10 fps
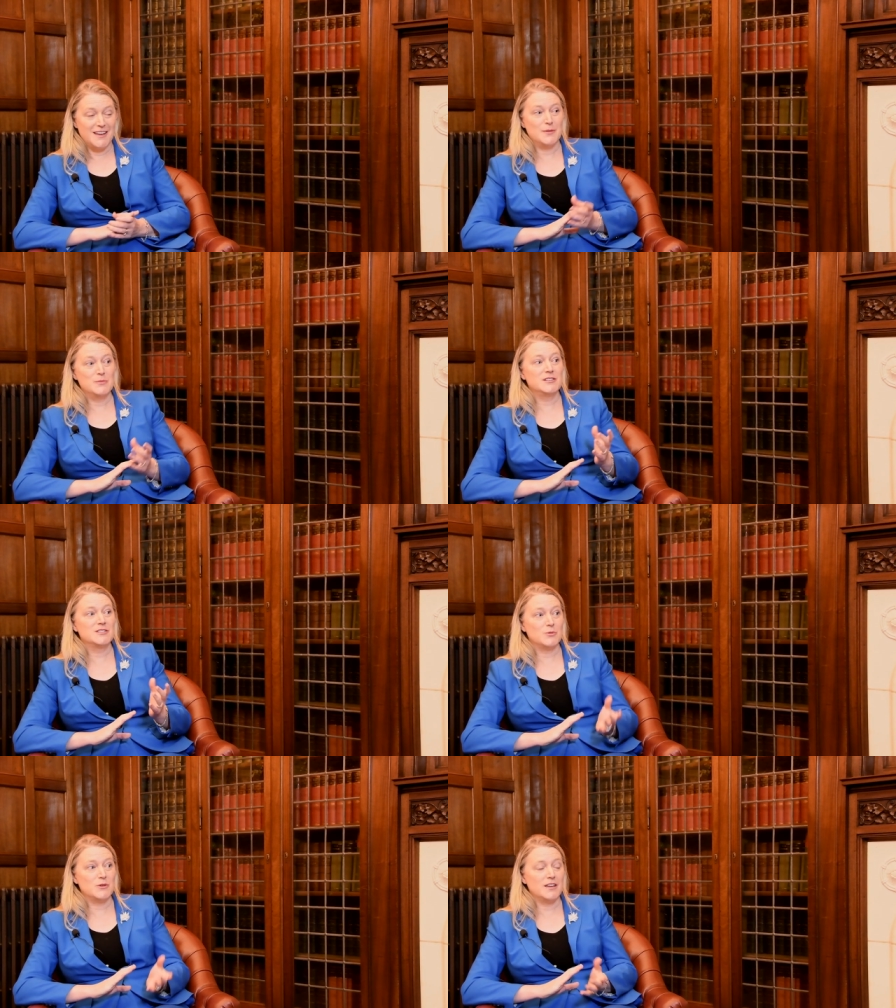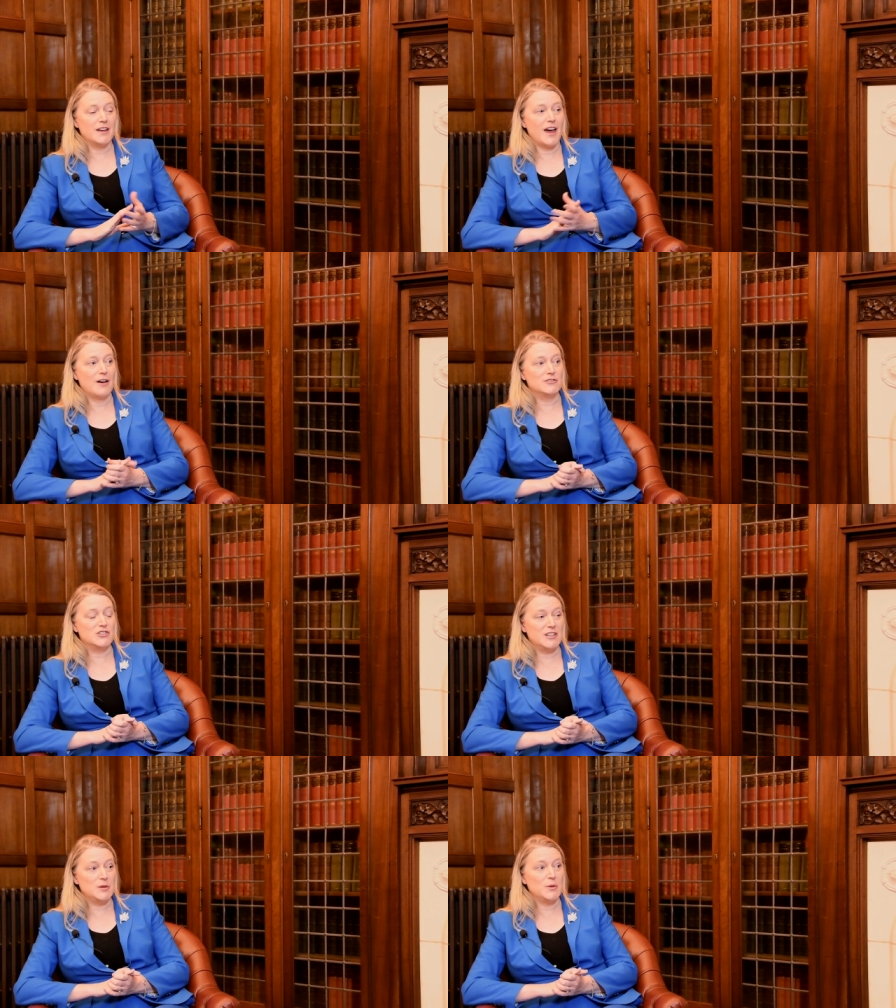It means we have
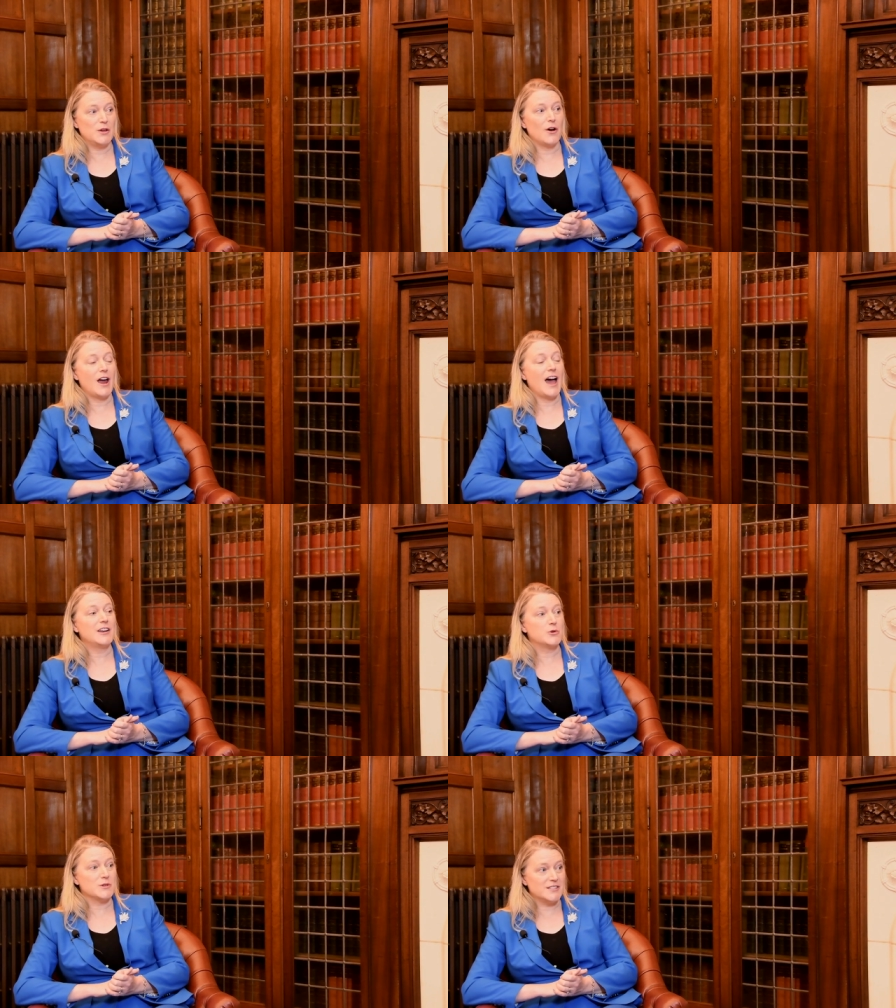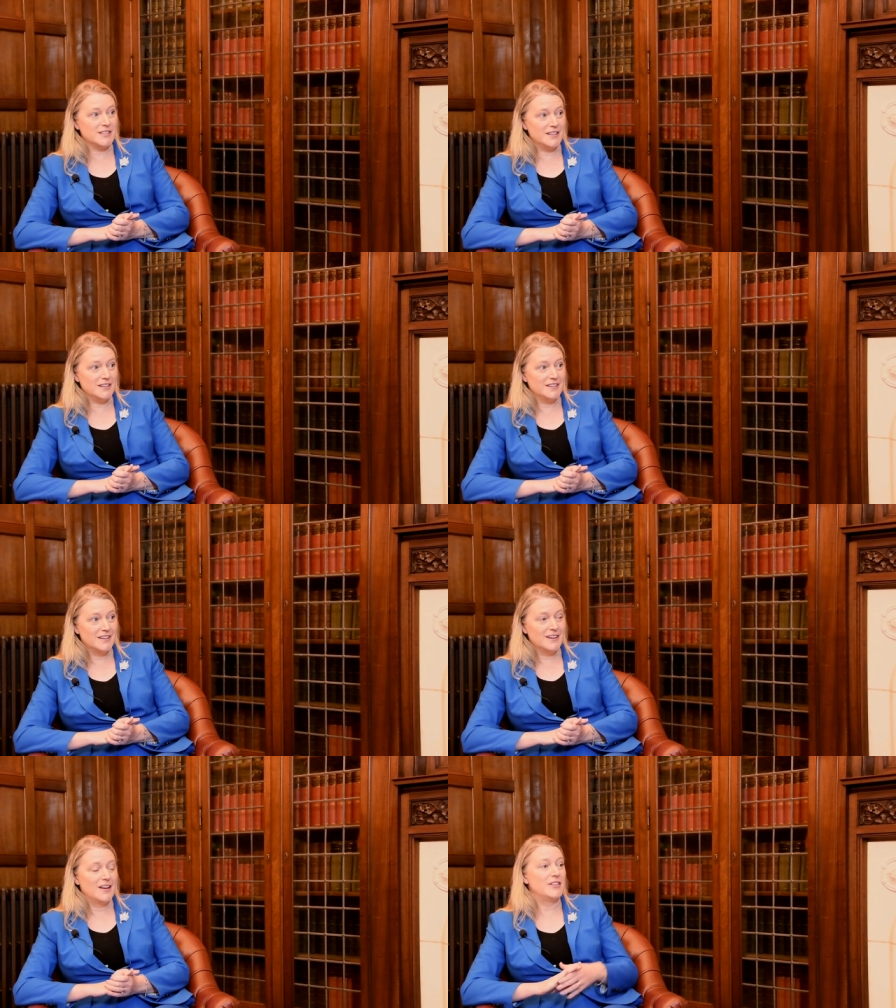GDPR adequacy
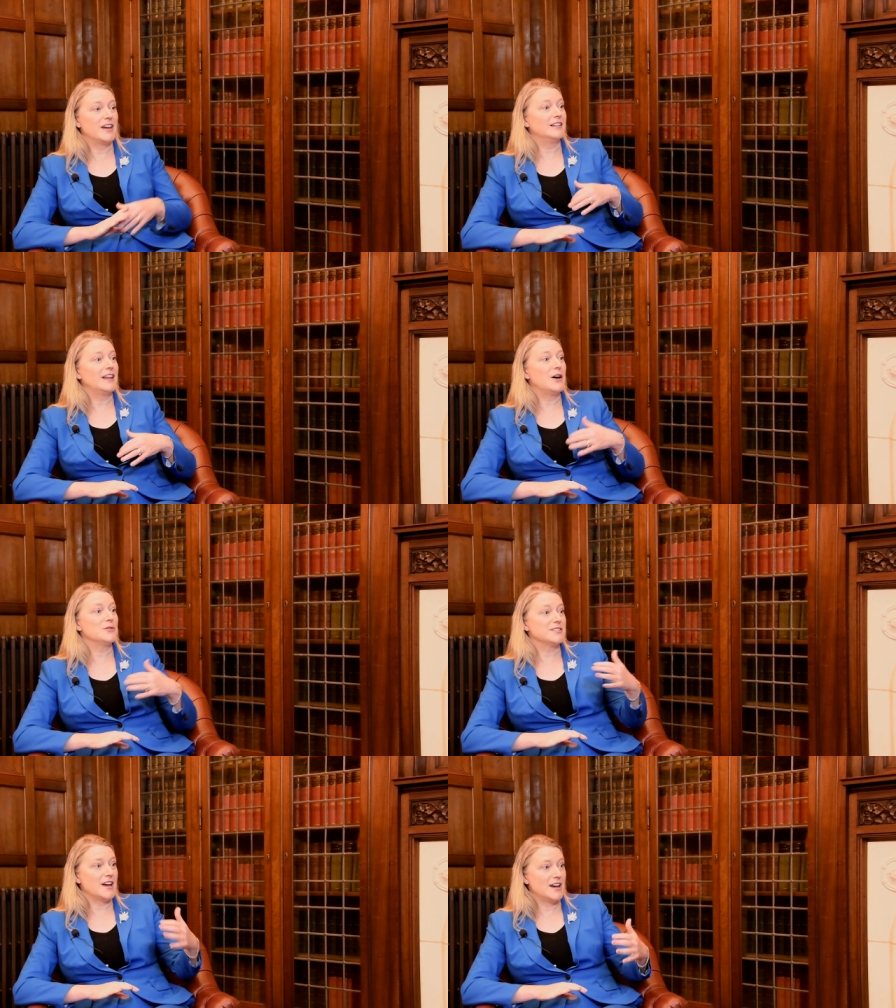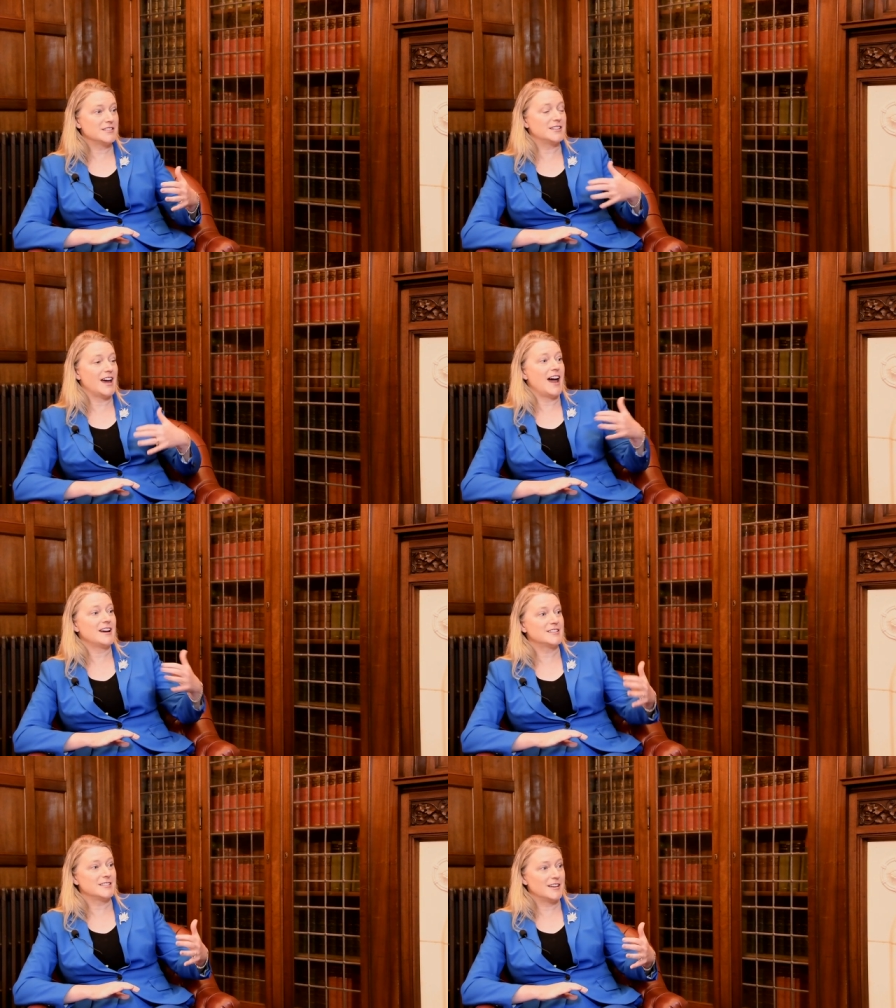that allows us to
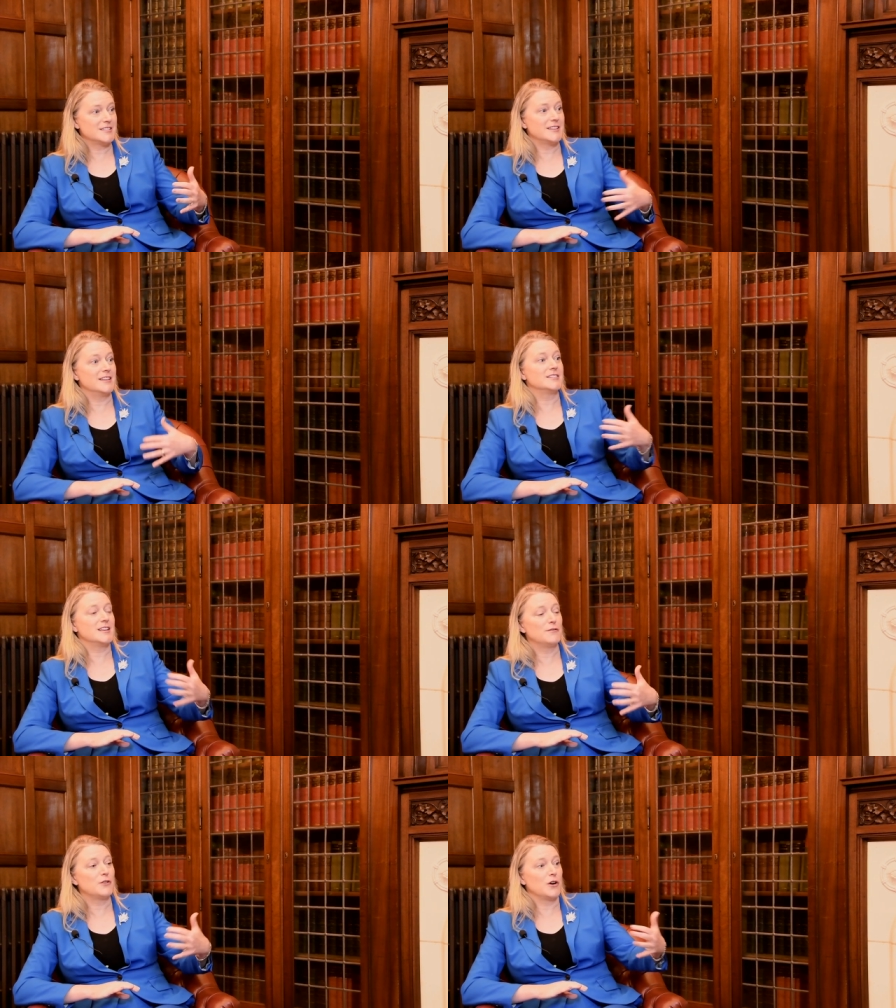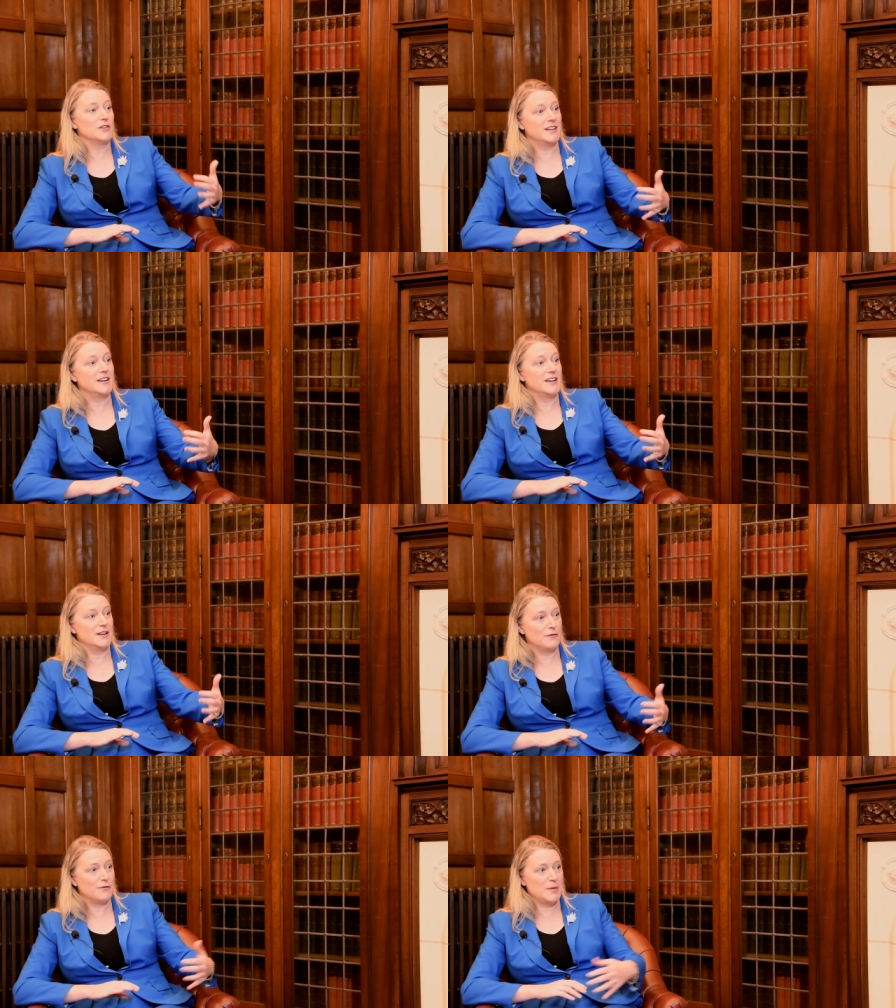access mm. and safeguard data yeah.
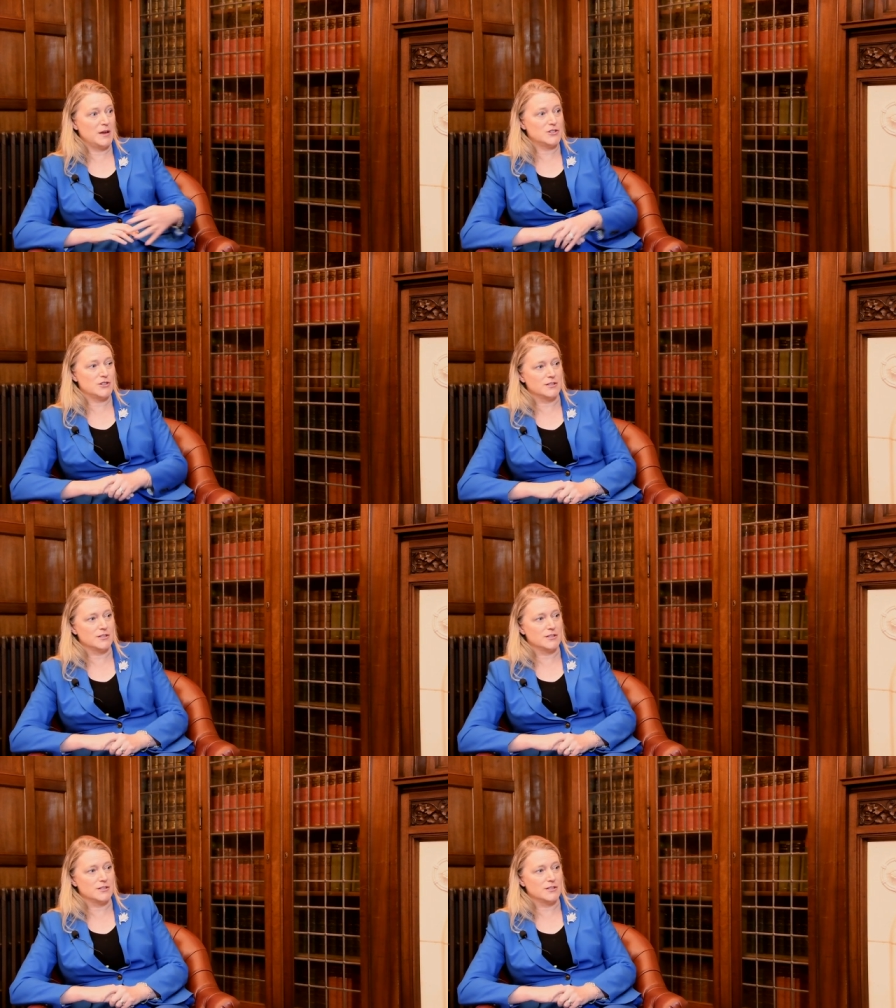and information.